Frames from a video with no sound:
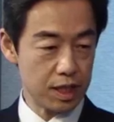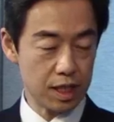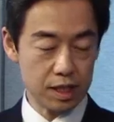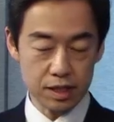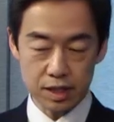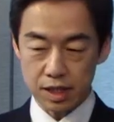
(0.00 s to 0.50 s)

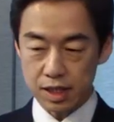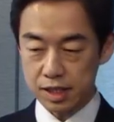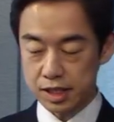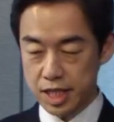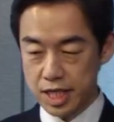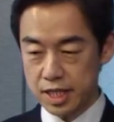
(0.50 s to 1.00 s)
And
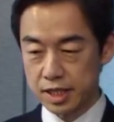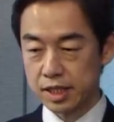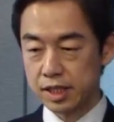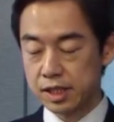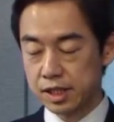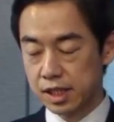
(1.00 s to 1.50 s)
again,
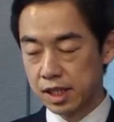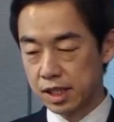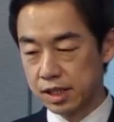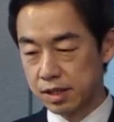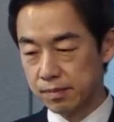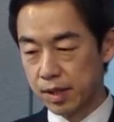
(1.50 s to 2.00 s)

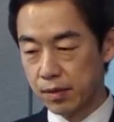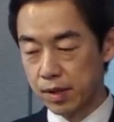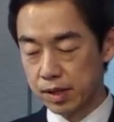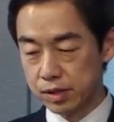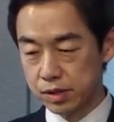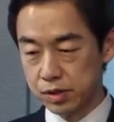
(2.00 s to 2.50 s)
Japan
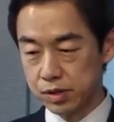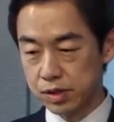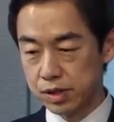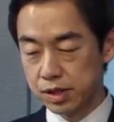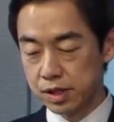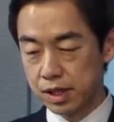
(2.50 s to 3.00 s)
want to
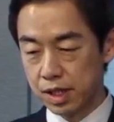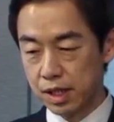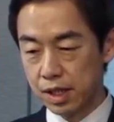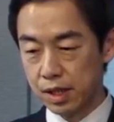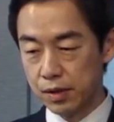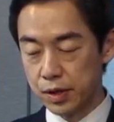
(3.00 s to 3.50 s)

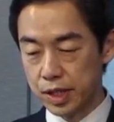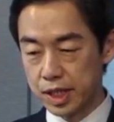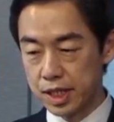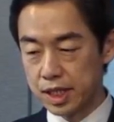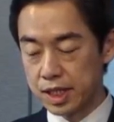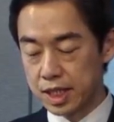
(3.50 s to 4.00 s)

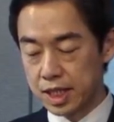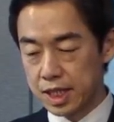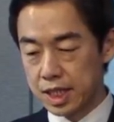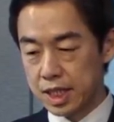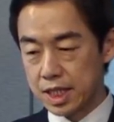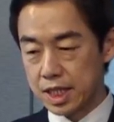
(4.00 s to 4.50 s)
re
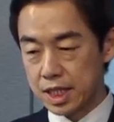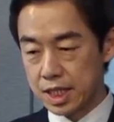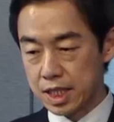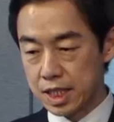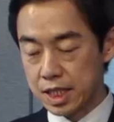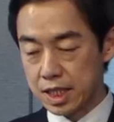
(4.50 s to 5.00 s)

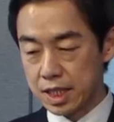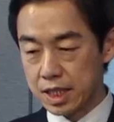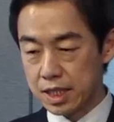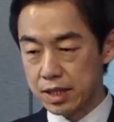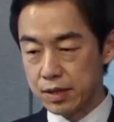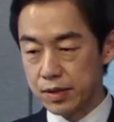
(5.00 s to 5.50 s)

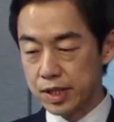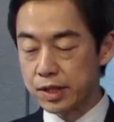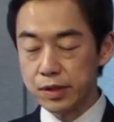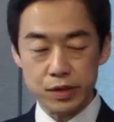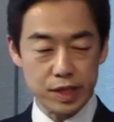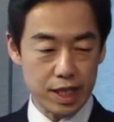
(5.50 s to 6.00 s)
we
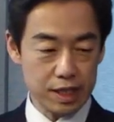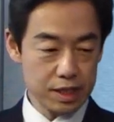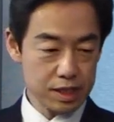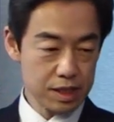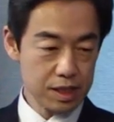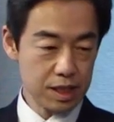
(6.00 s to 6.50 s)

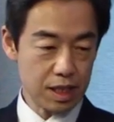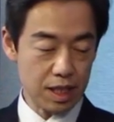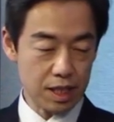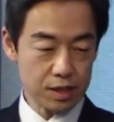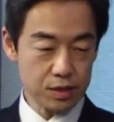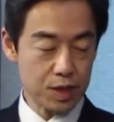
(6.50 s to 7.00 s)
create
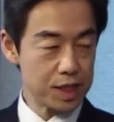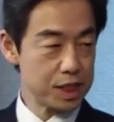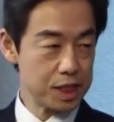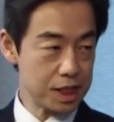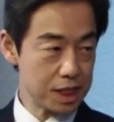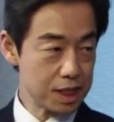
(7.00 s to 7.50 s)
a
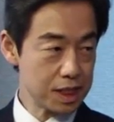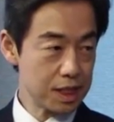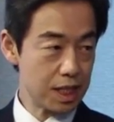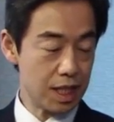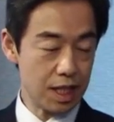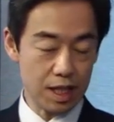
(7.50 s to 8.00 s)
strategic,
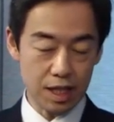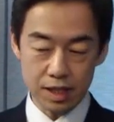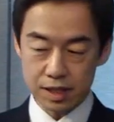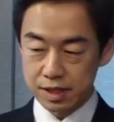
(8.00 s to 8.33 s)
uh,